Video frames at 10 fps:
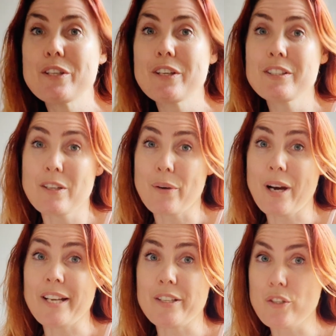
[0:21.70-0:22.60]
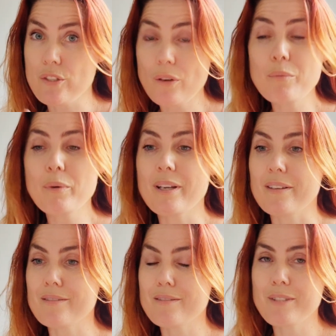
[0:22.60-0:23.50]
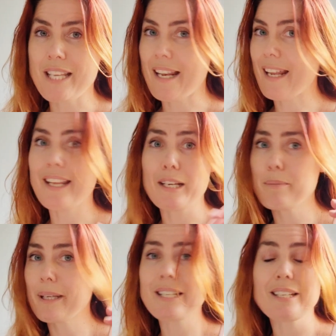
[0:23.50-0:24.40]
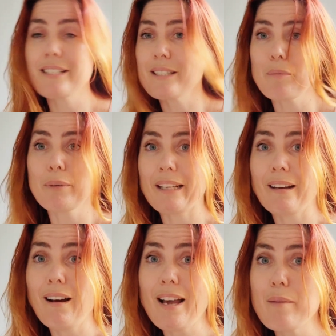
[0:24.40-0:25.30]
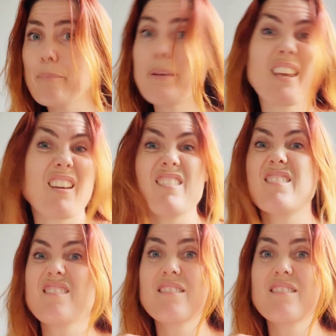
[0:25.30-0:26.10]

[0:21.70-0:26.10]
So I don't want to set any expectations up really high because